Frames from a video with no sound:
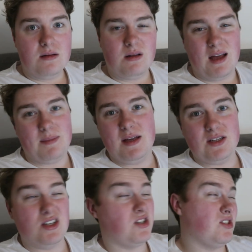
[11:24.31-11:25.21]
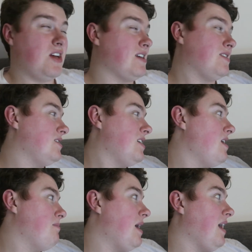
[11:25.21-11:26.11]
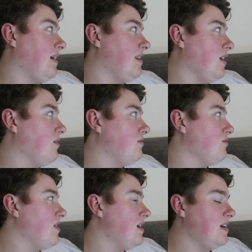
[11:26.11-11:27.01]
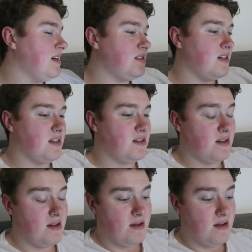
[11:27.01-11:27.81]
like, because it just has to sit and bake in the oven really, isn't it?